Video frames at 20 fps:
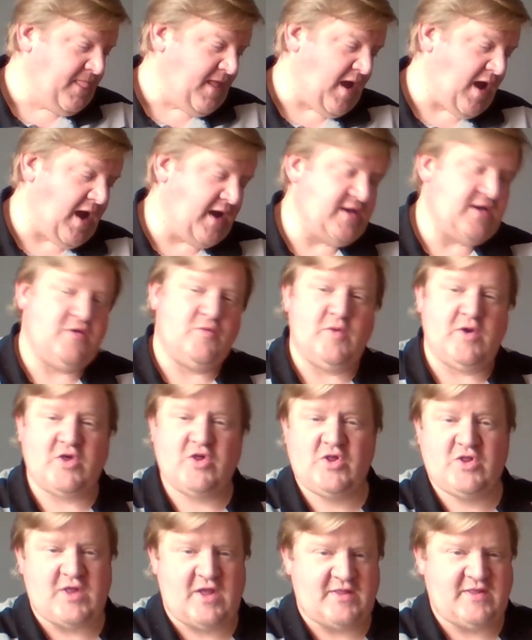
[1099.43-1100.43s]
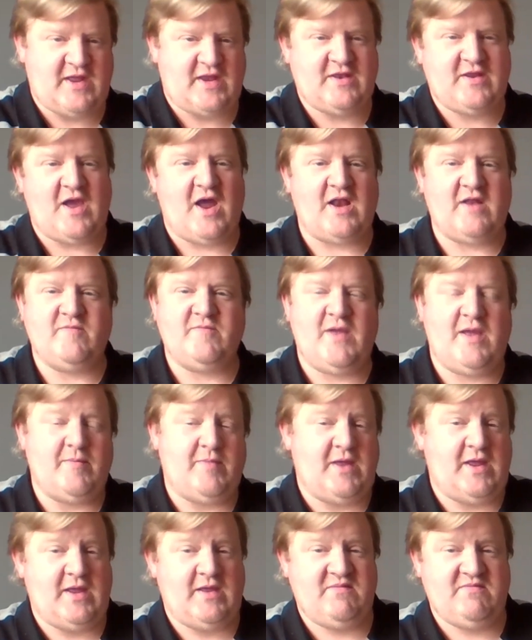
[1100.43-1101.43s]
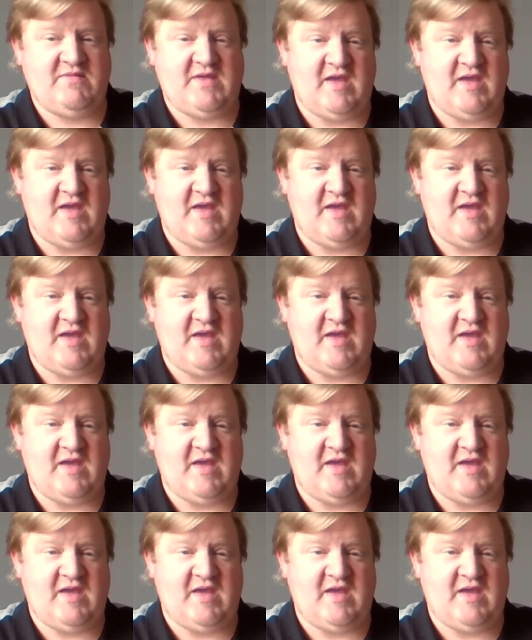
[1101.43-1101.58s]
I do wish that they'd kind of maybe